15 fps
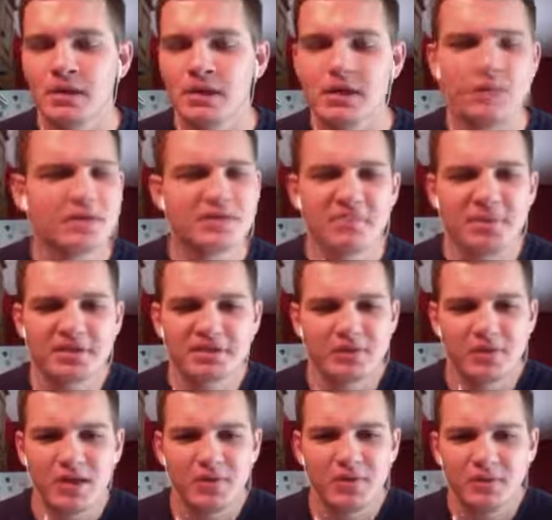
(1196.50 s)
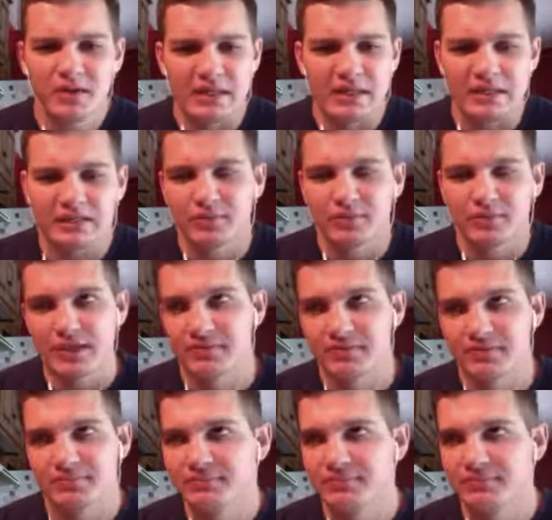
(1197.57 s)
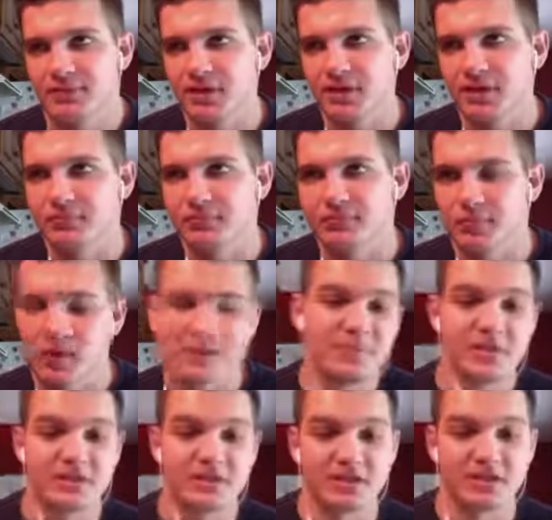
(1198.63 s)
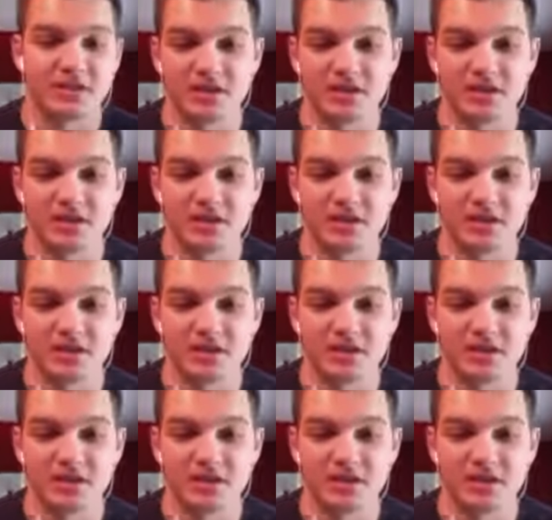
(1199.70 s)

he wasn't pitching well when he was pitching